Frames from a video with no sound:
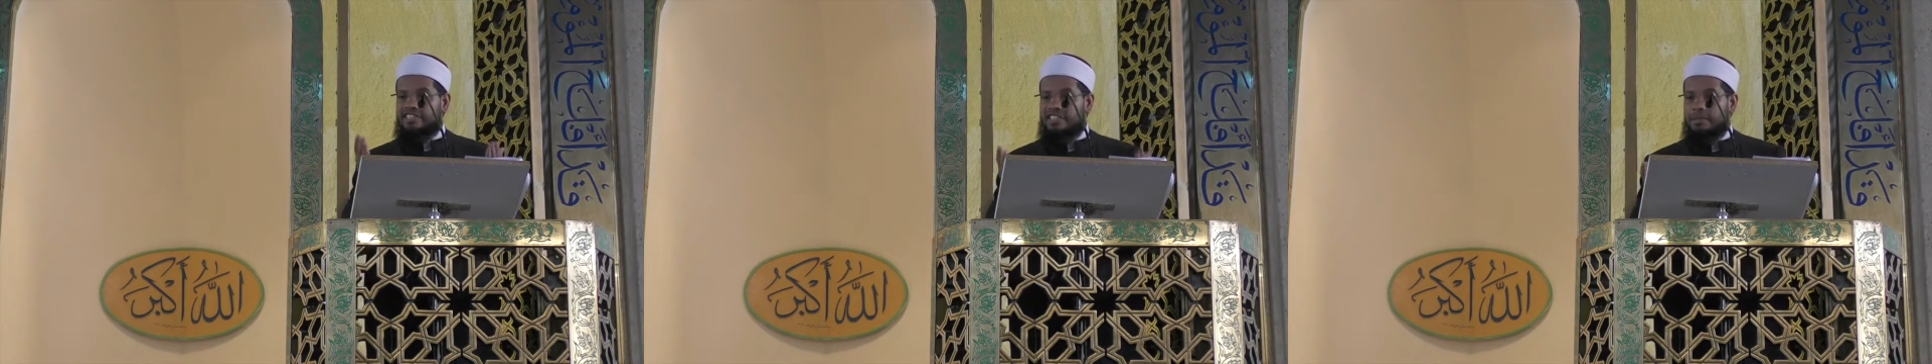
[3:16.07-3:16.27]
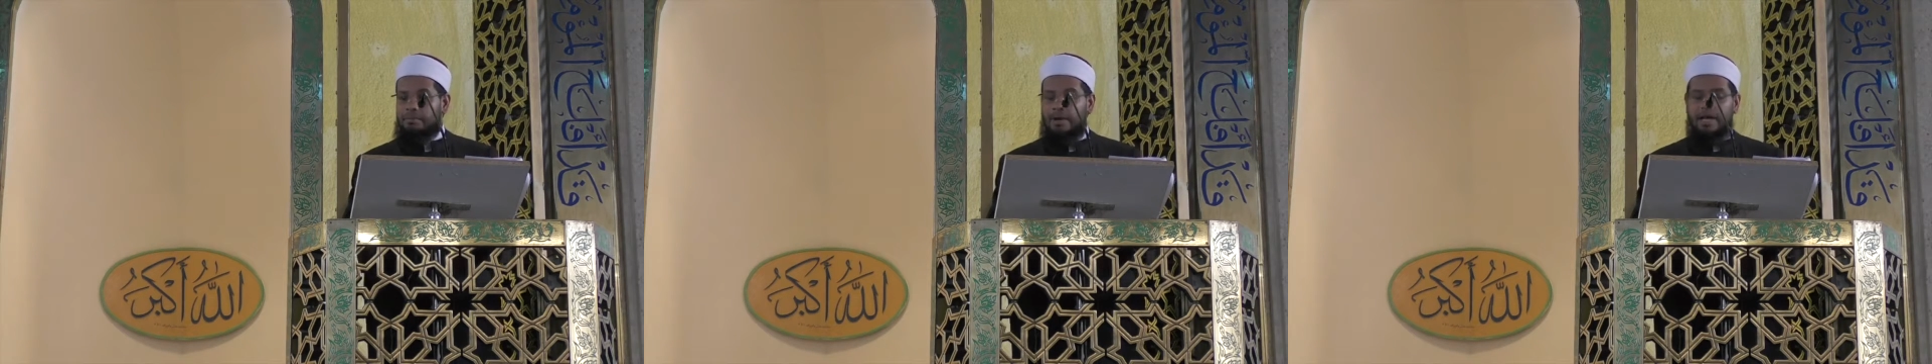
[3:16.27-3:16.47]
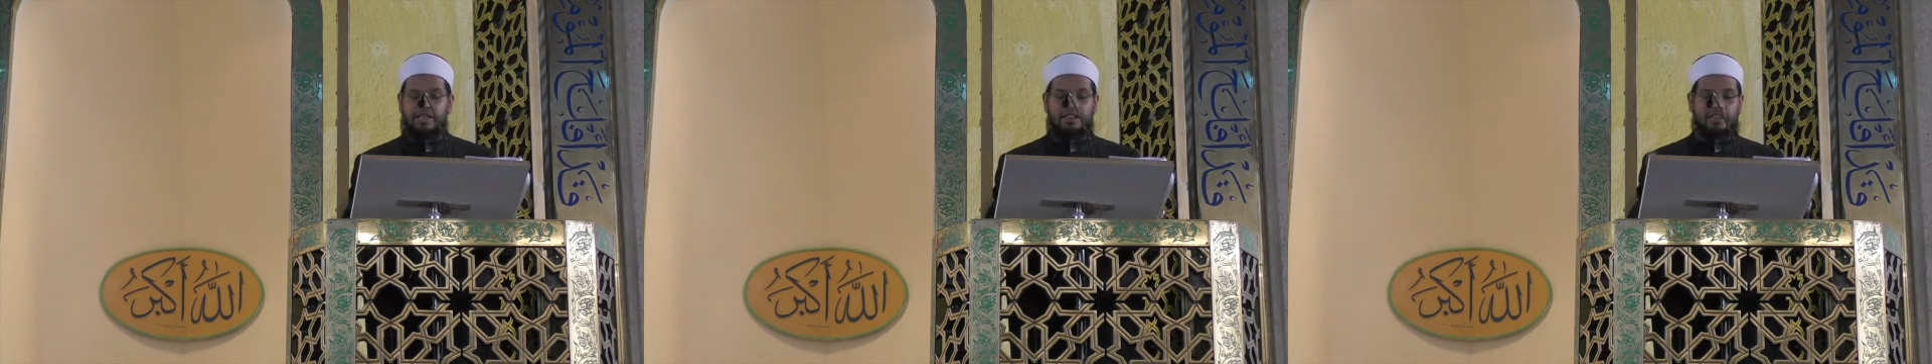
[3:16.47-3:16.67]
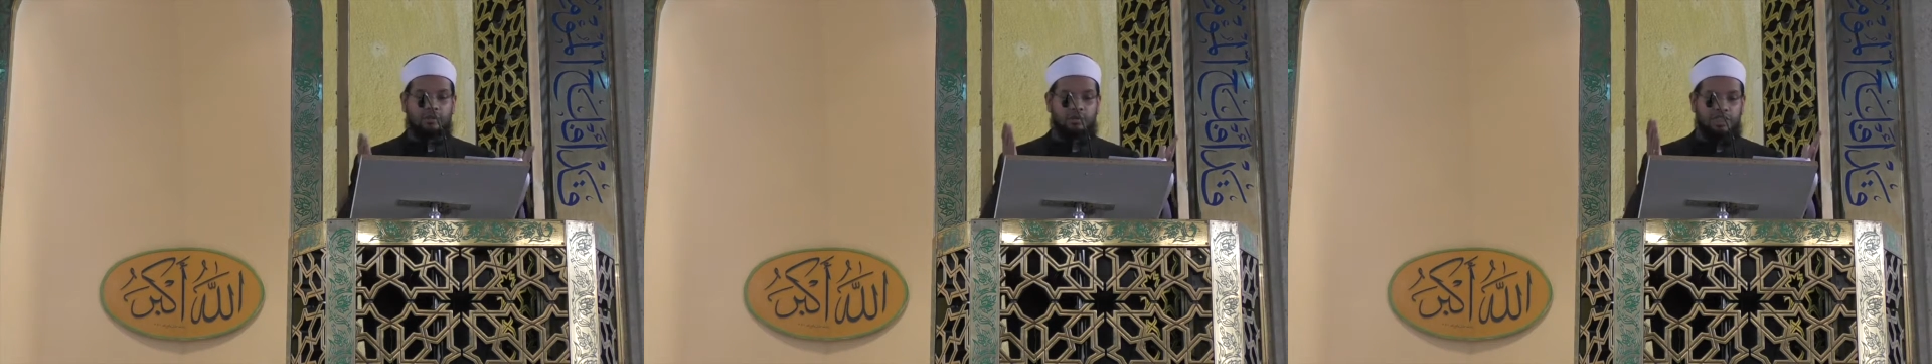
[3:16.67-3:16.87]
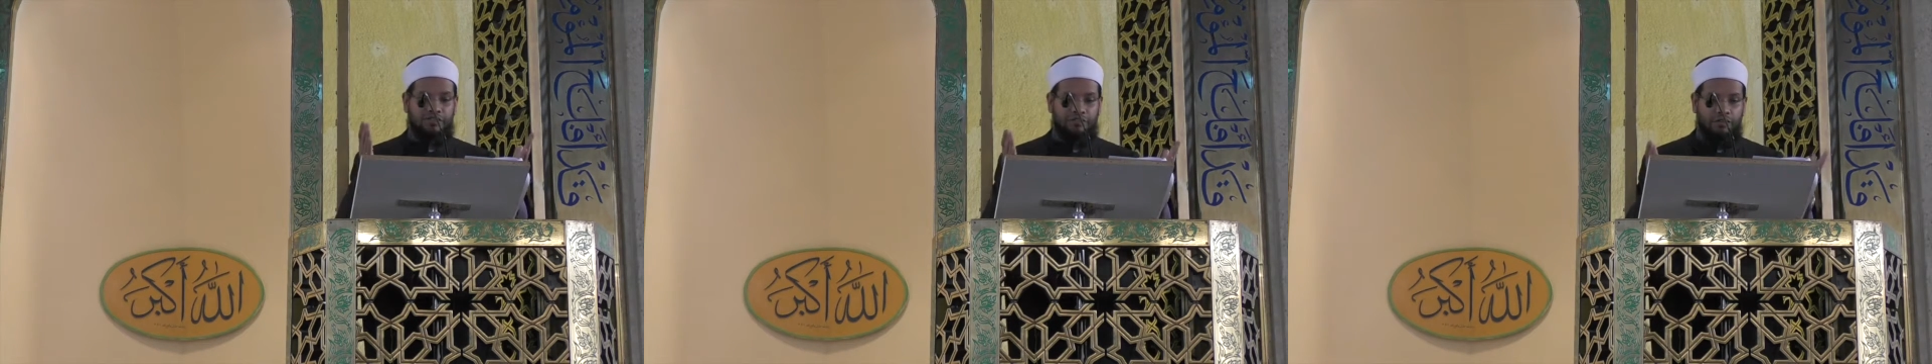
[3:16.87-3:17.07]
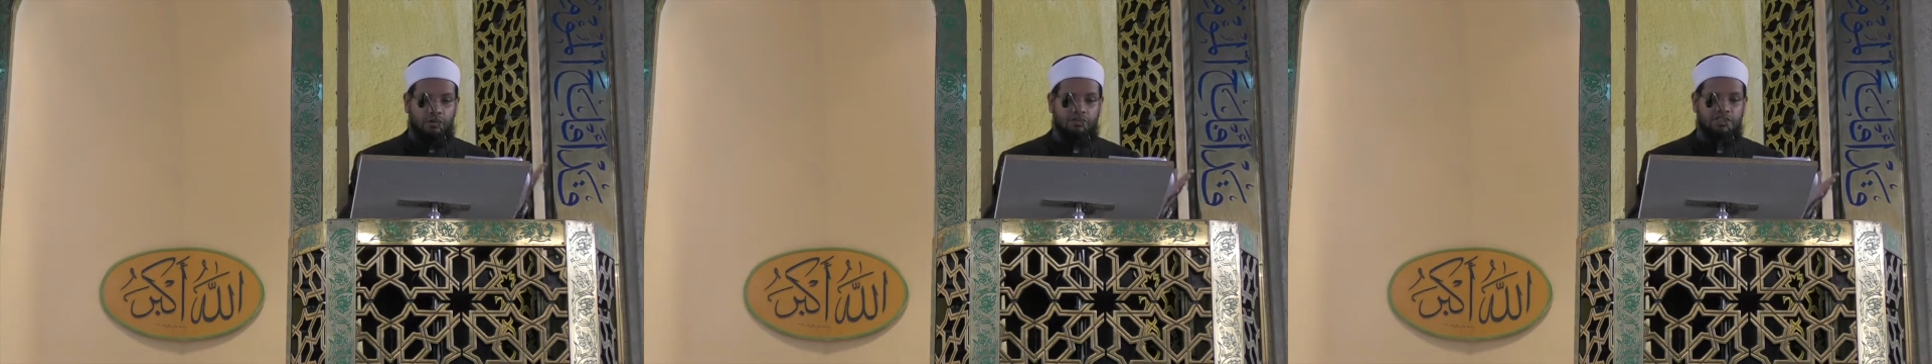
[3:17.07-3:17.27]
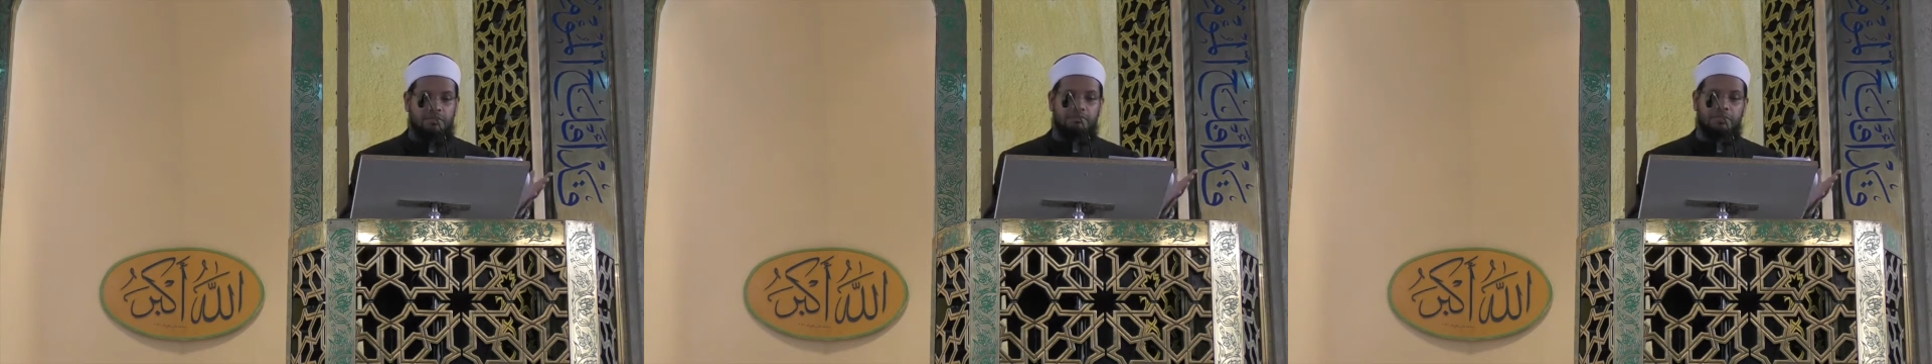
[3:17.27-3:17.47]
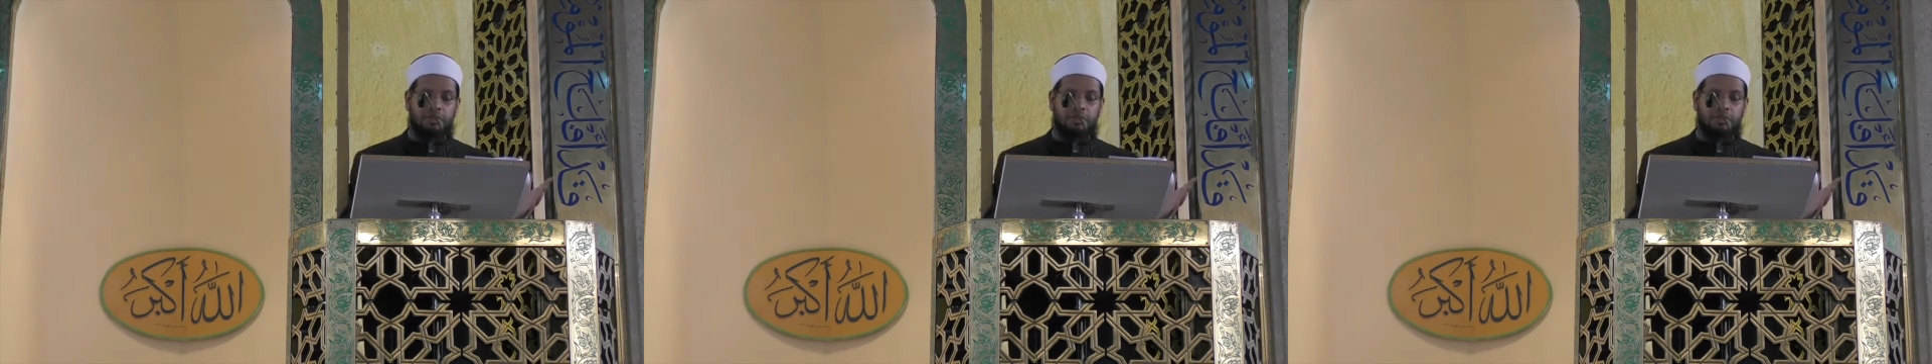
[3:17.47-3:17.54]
is a month which falls in